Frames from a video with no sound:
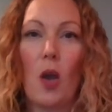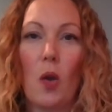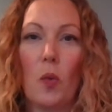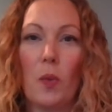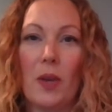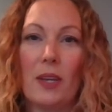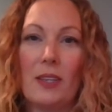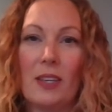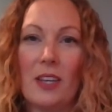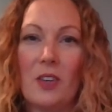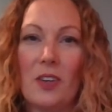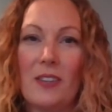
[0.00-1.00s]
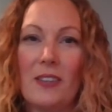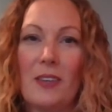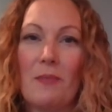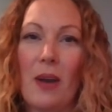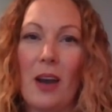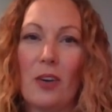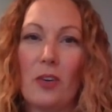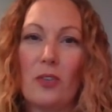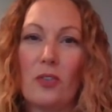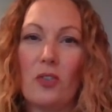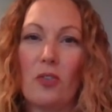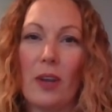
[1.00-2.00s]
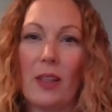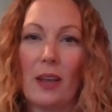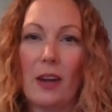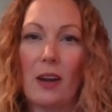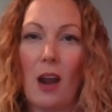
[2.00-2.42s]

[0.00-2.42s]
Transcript: We continue to see modern straight line